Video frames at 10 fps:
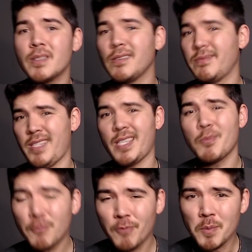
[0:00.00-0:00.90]
You'll think
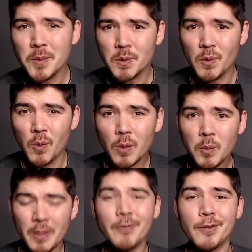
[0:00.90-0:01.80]
your performance was
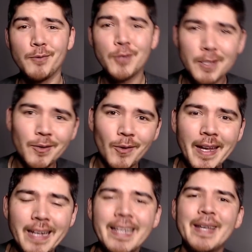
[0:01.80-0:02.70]
horrible, even if you did great.